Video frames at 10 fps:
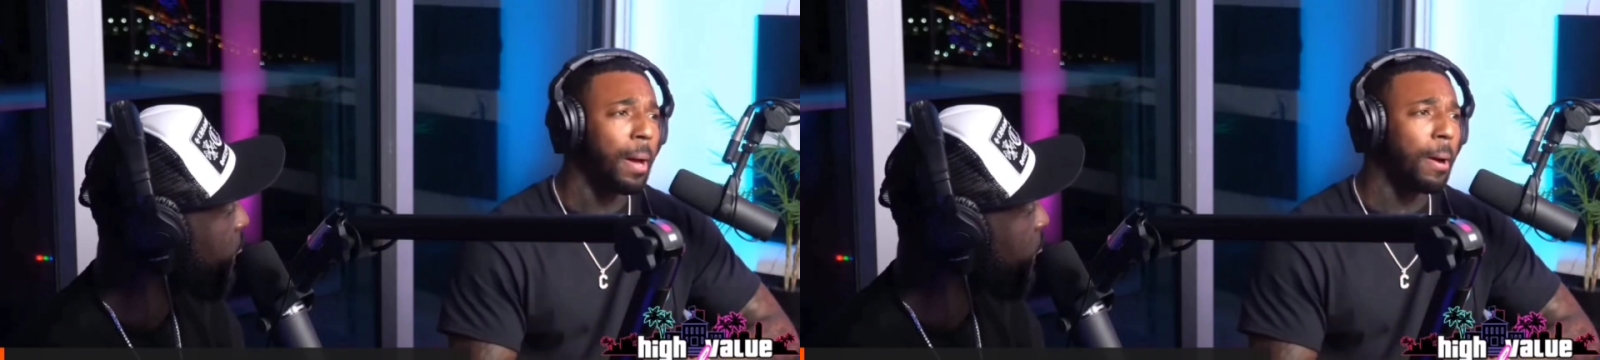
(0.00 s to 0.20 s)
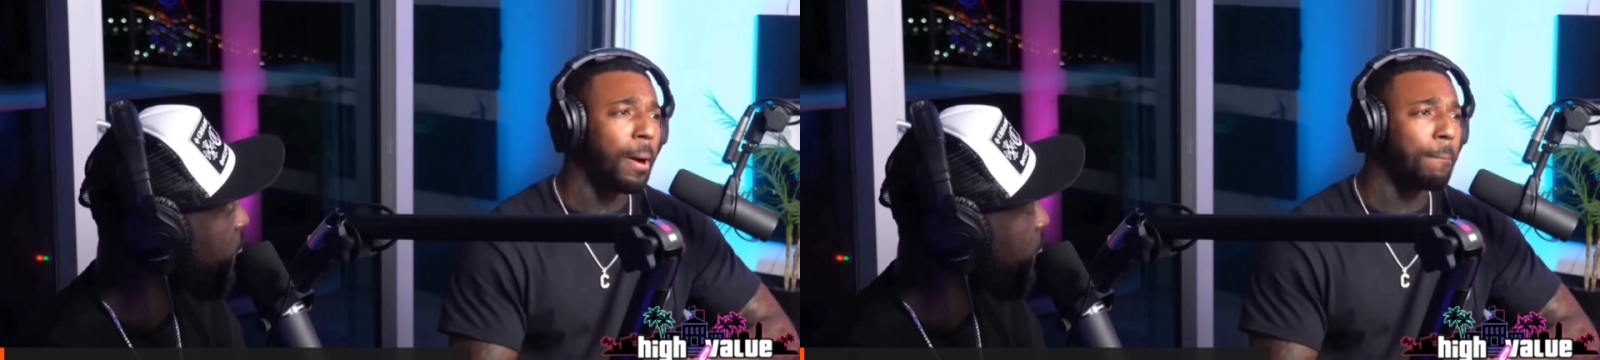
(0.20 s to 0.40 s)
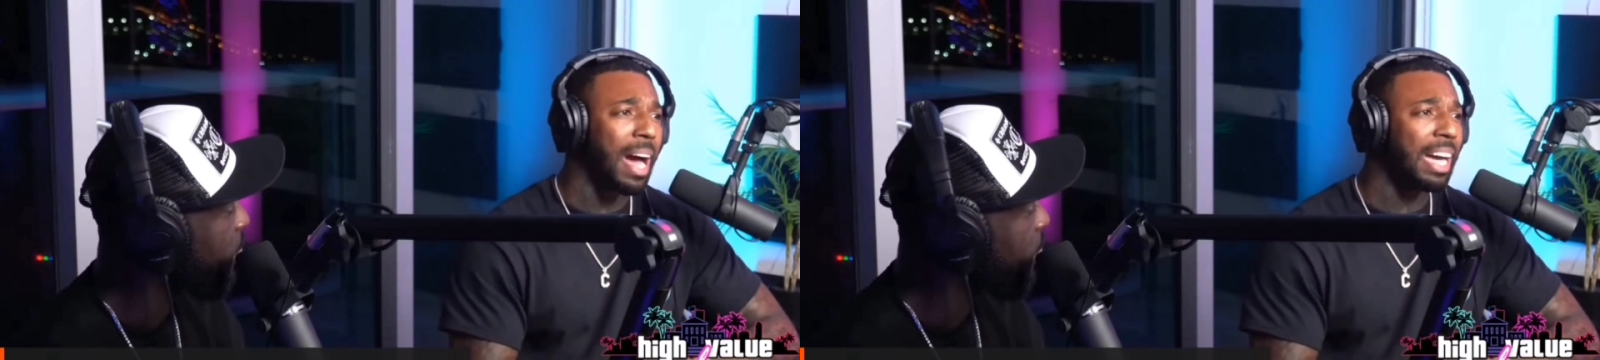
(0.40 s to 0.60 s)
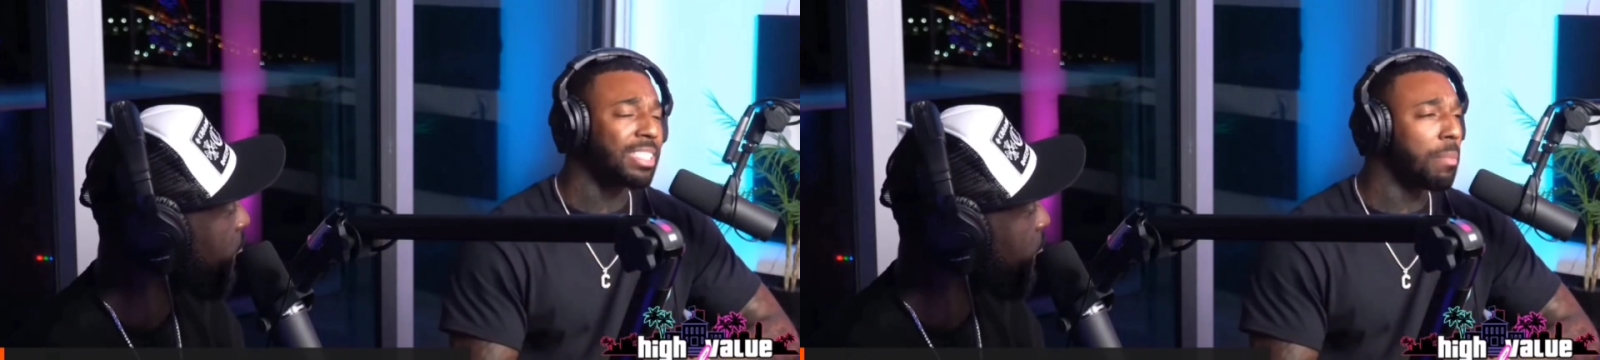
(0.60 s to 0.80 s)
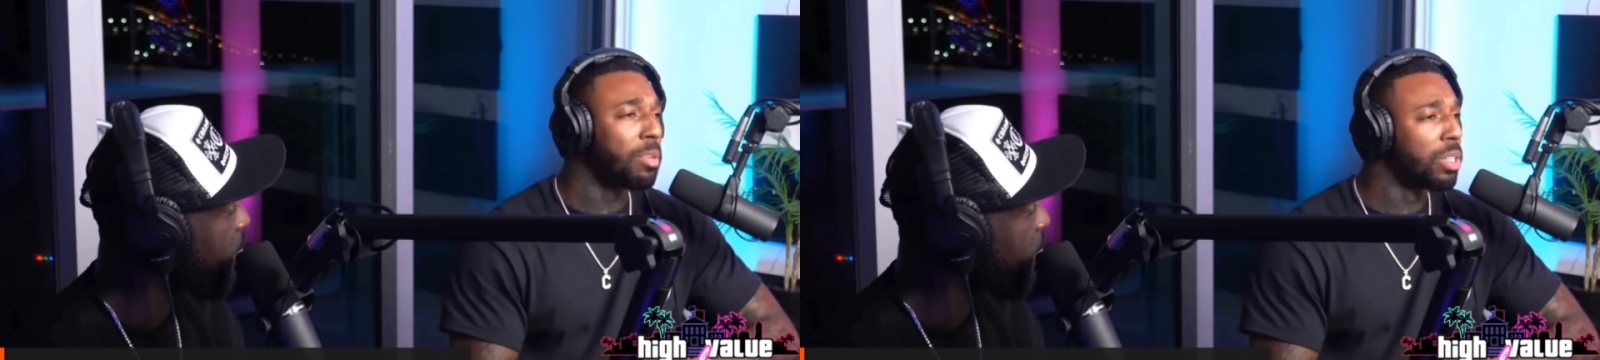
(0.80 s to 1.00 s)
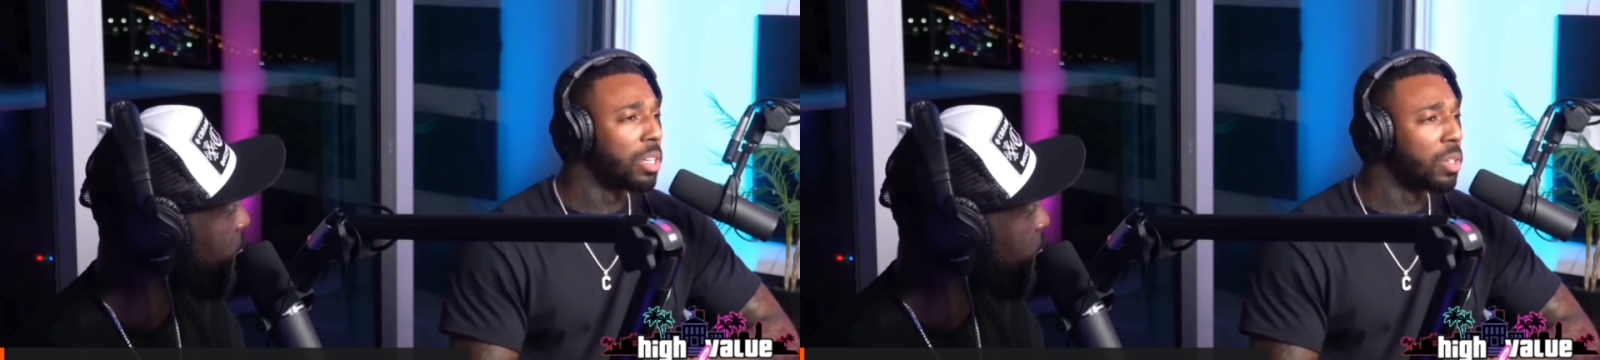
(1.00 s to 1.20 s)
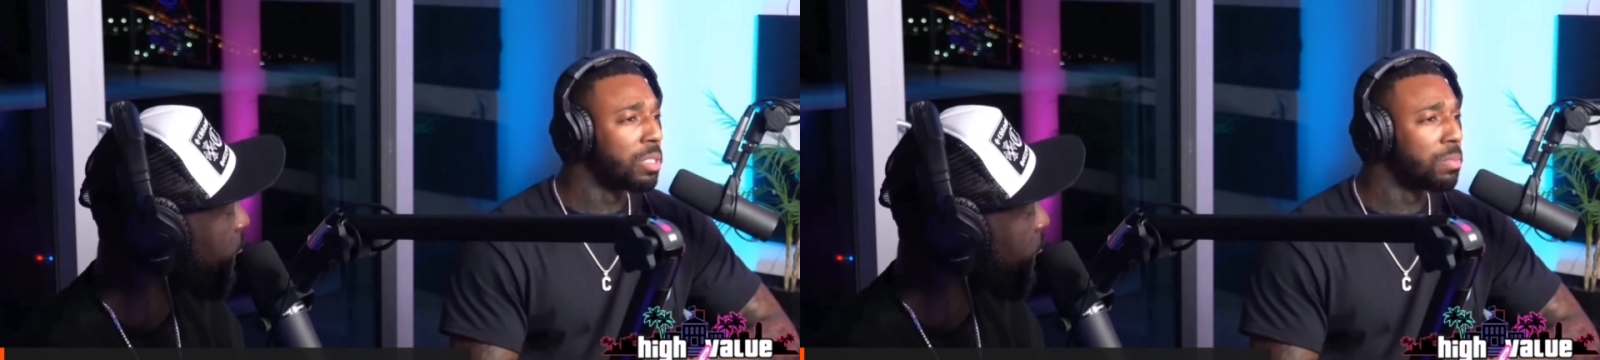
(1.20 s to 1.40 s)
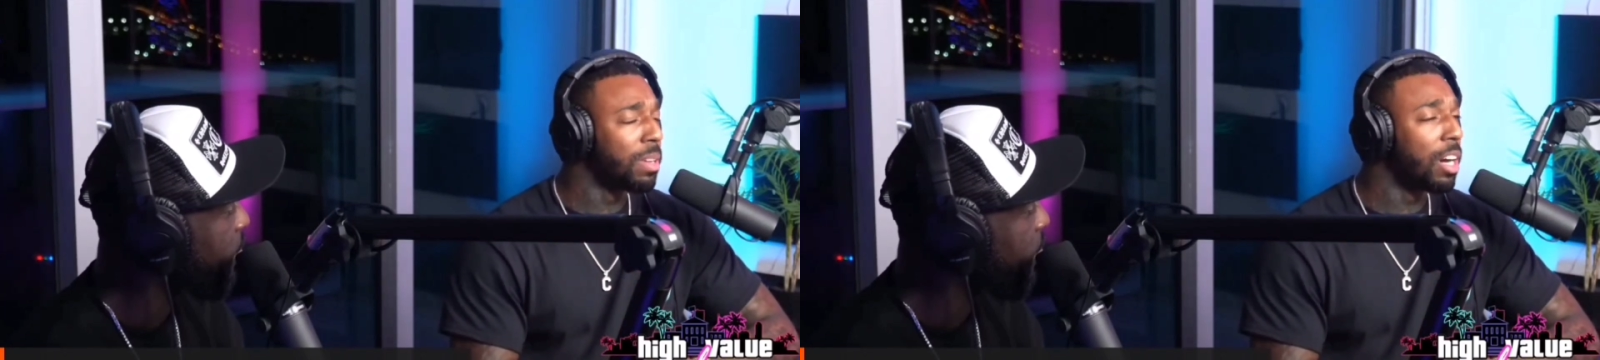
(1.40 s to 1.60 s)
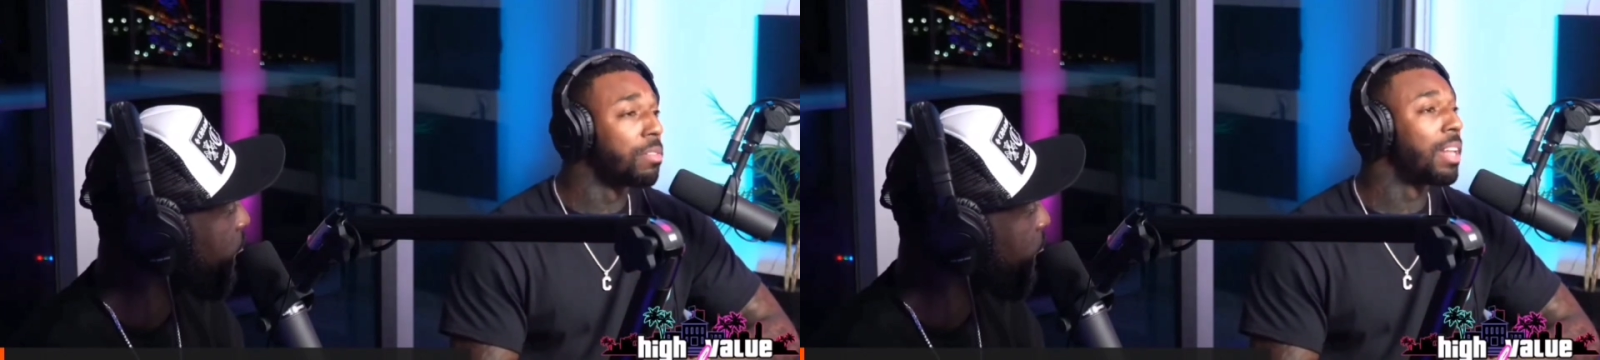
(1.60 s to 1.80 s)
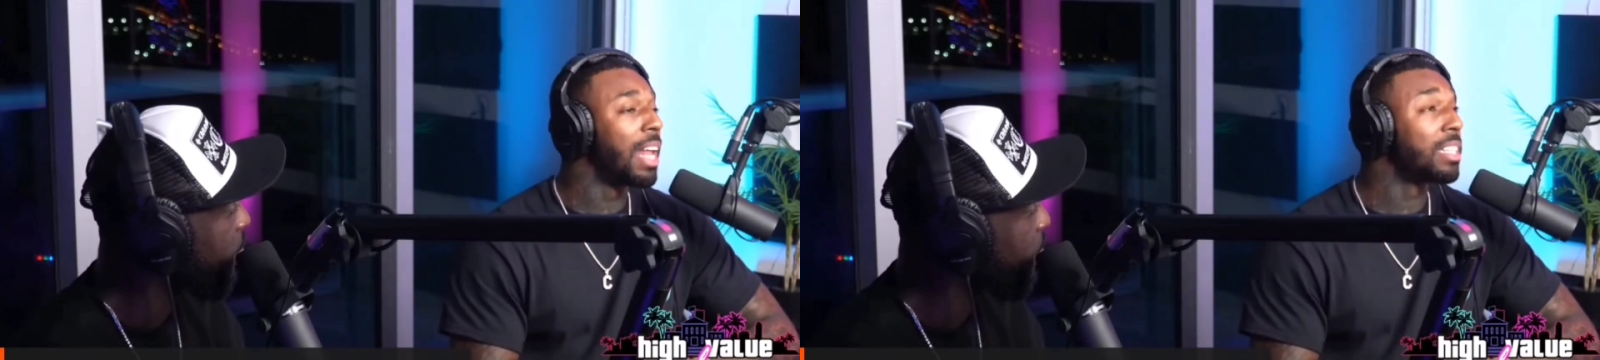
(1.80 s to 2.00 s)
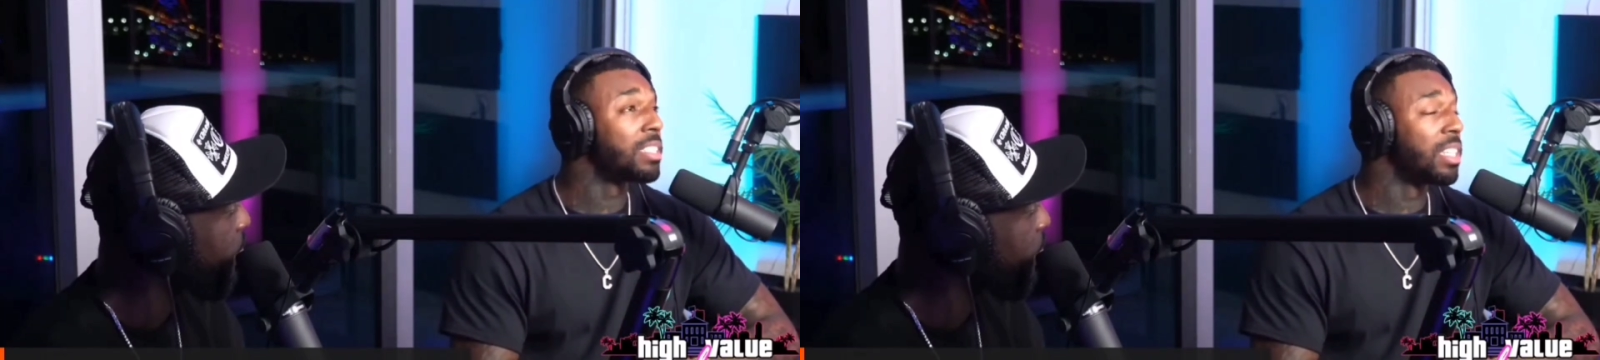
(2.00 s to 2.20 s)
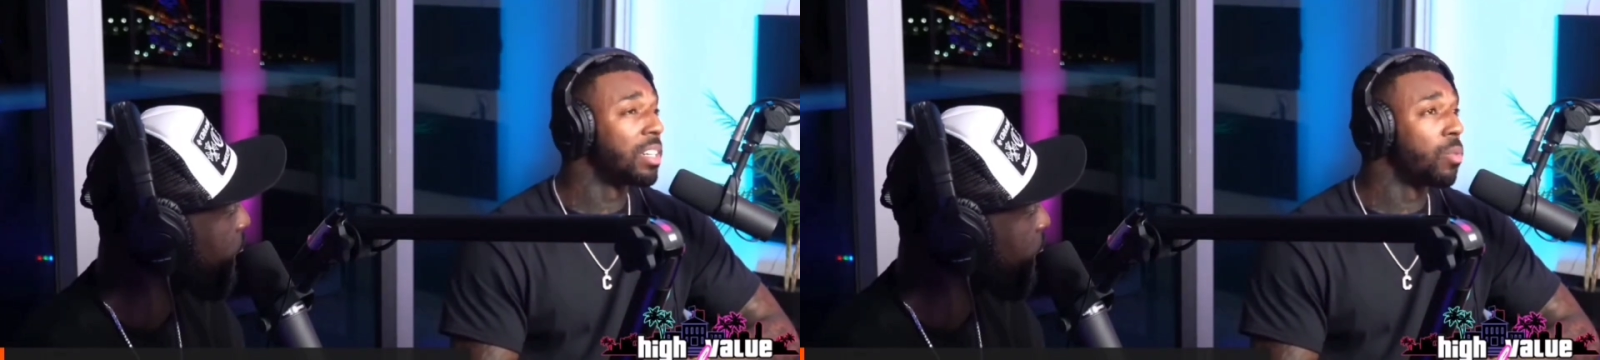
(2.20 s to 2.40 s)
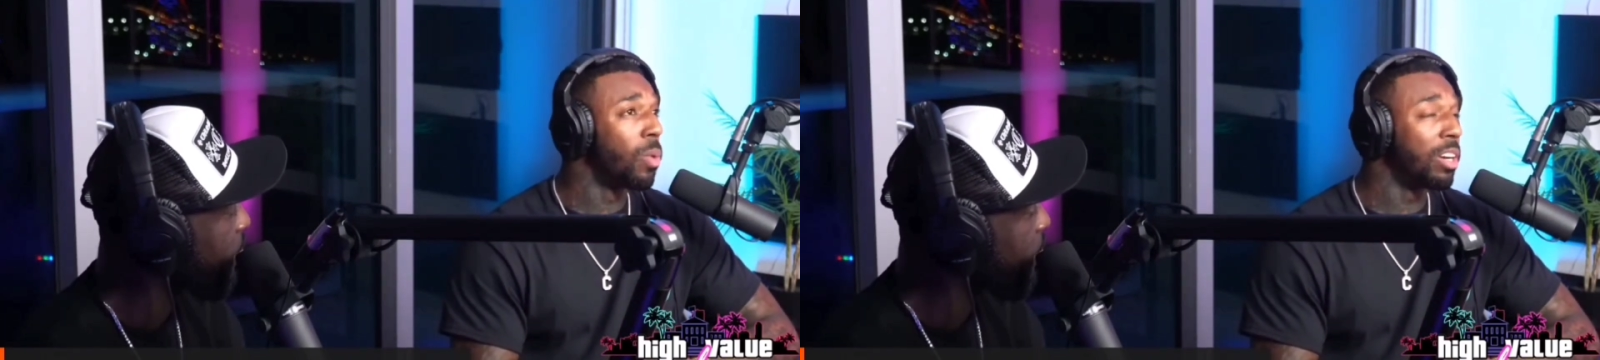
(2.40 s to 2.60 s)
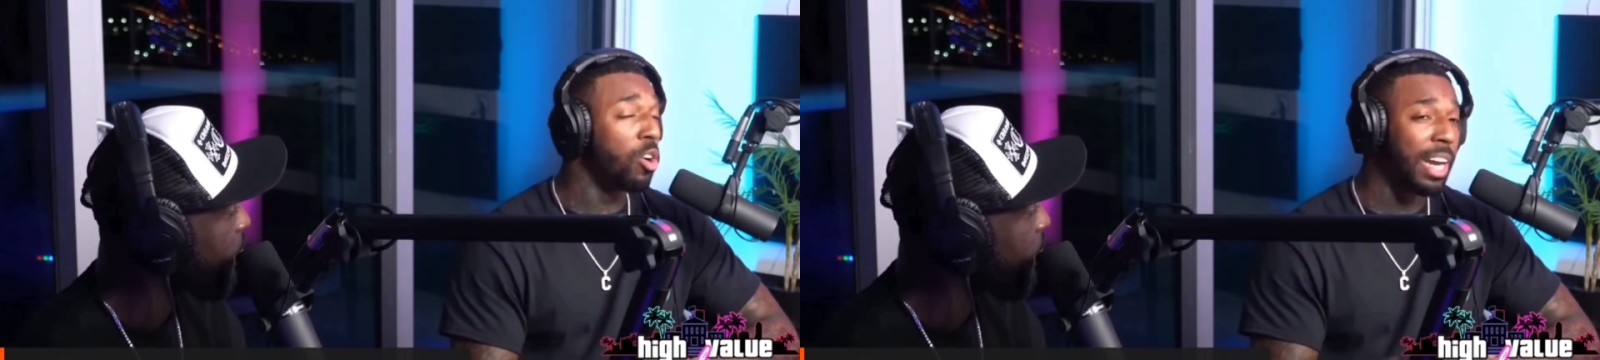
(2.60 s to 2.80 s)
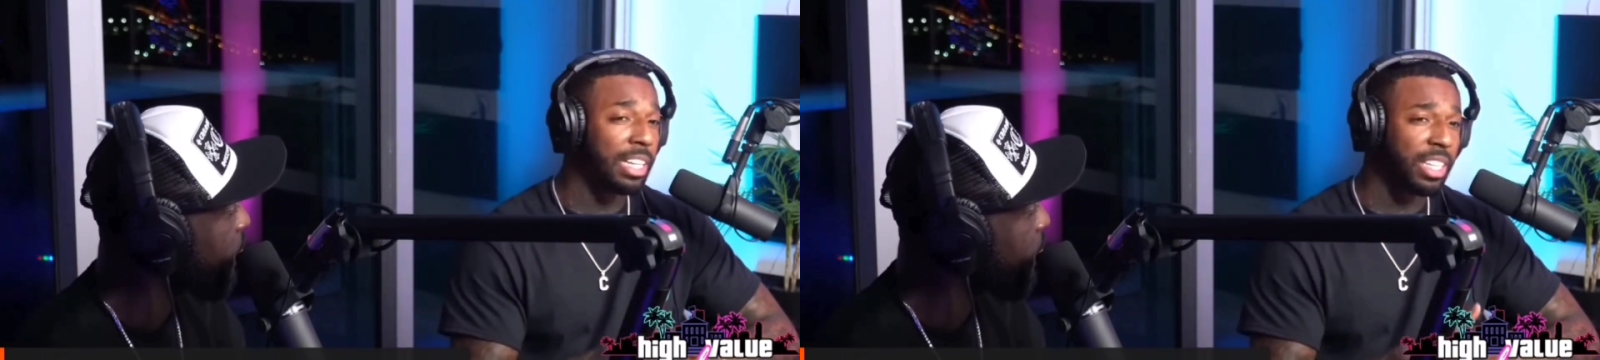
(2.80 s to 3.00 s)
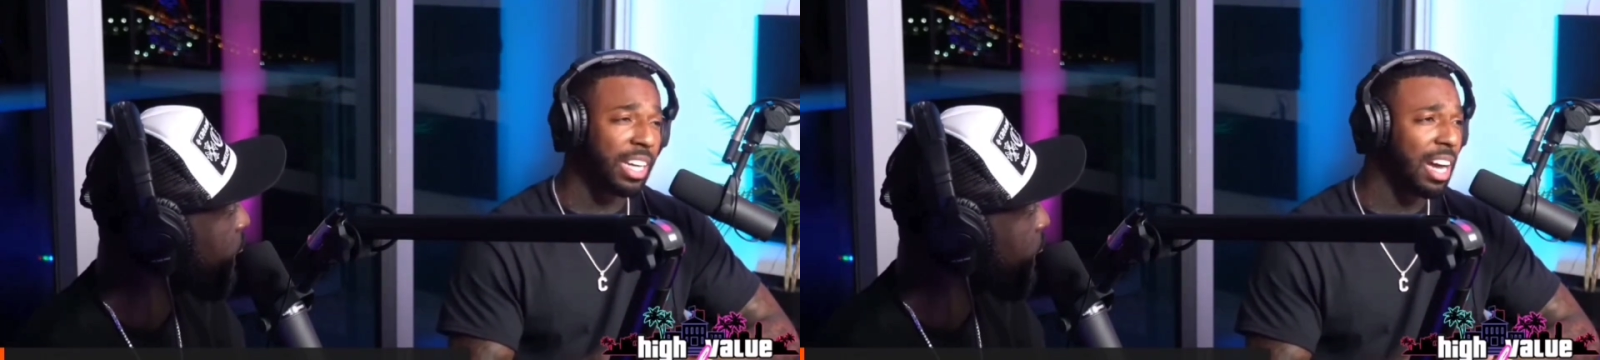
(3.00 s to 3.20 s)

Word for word: um, I stopped doing those of last year when COVID actually hit.